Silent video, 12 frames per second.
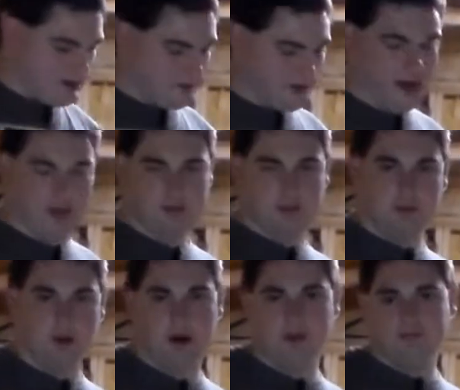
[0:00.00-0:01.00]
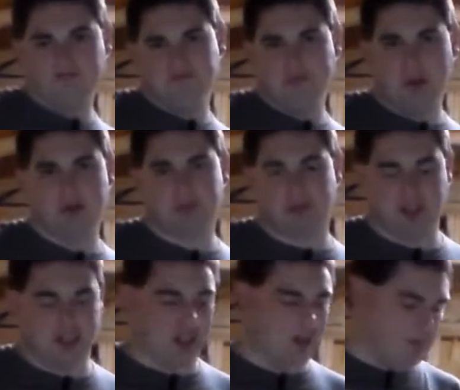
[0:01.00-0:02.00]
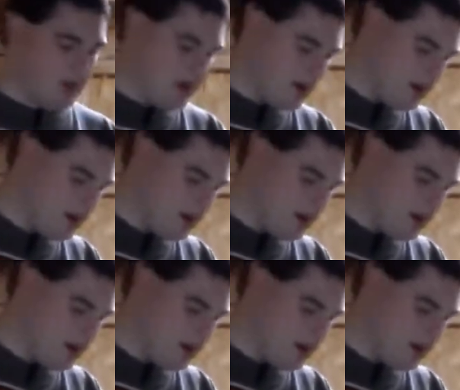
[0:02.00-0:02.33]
is because, well, one, it was pretty cheap,